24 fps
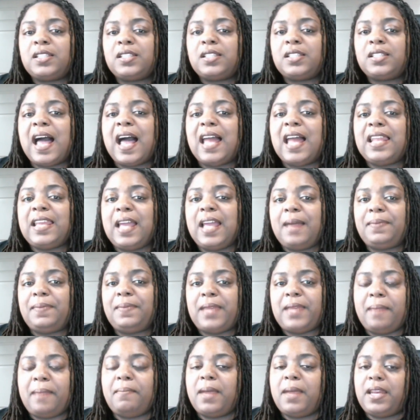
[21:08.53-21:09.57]
Tally up
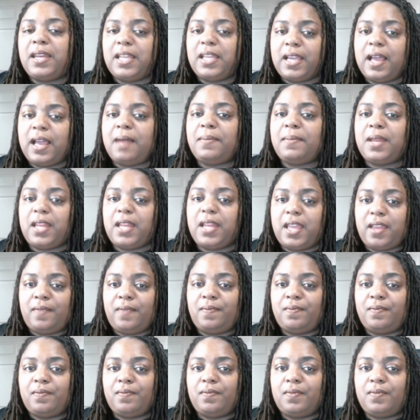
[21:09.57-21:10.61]
that money coming in.
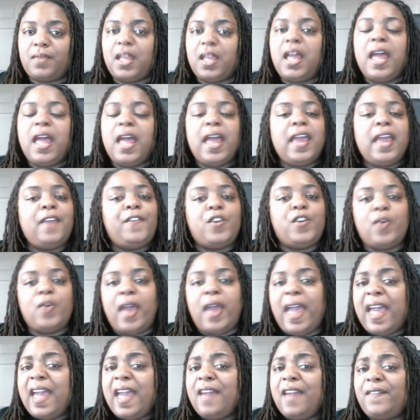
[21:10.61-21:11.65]
If you
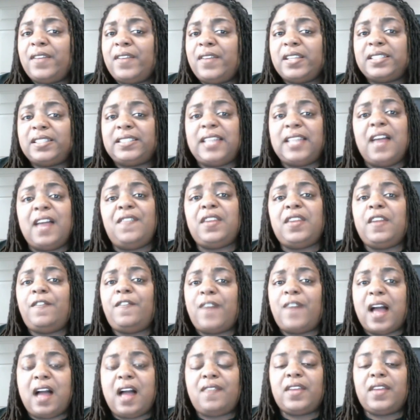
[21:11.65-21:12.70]
have
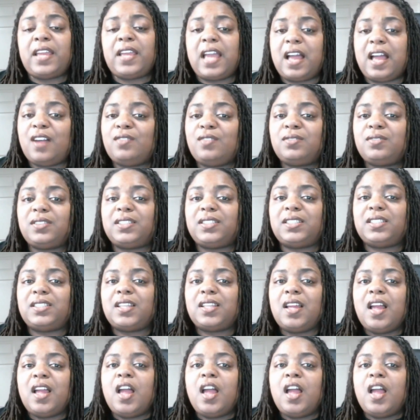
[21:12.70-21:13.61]
75 accounts,